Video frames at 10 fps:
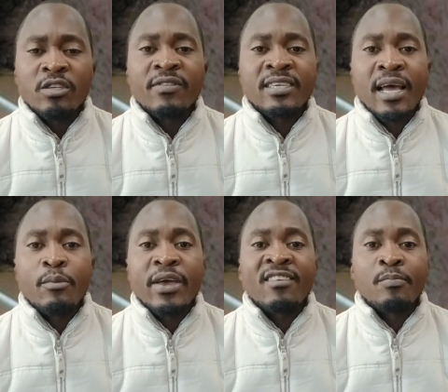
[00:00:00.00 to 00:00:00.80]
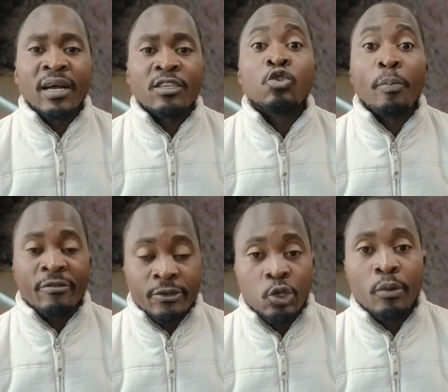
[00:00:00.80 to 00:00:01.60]
time we expect
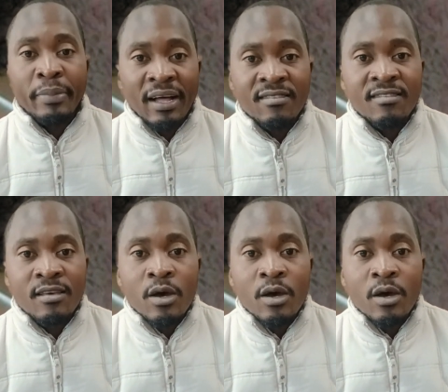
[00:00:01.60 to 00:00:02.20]
superficial burns.